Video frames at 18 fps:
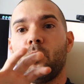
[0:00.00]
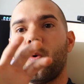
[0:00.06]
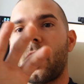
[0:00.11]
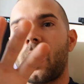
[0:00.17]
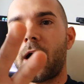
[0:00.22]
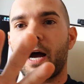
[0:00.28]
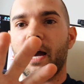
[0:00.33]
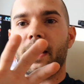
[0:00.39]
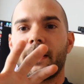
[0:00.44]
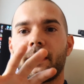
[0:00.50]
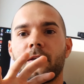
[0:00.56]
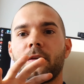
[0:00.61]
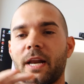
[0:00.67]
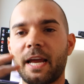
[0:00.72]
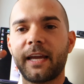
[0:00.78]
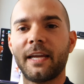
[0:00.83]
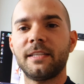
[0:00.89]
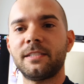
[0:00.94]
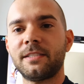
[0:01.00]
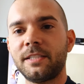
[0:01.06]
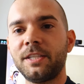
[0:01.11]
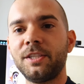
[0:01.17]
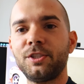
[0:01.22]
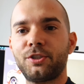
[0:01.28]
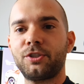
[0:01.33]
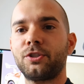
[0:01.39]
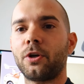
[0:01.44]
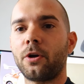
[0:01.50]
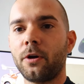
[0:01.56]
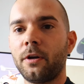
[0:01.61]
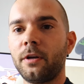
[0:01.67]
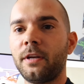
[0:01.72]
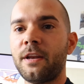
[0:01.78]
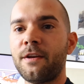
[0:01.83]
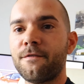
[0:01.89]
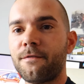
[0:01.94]
wide, but I could see
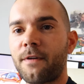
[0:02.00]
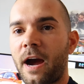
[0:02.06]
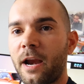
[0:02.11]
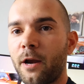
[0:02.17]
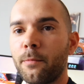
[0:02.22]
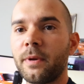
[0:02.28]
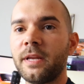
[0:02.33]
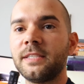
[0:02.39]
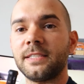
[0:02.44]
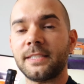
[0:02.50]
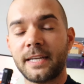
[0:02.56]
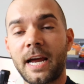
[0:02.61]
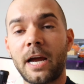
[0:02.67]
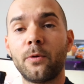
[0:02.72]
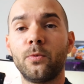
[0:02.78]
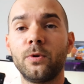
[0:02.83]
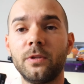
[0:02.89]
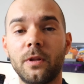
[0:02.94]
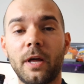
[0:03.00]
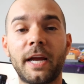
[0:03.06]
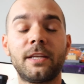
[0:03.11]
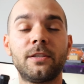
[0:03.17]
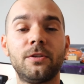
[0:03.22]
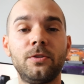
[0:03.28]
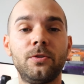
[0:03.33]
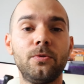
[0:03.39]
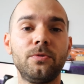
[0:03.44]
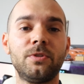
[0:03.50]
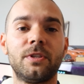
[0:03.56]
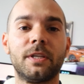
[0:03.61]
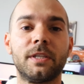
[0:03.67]
certain environments that I would like to use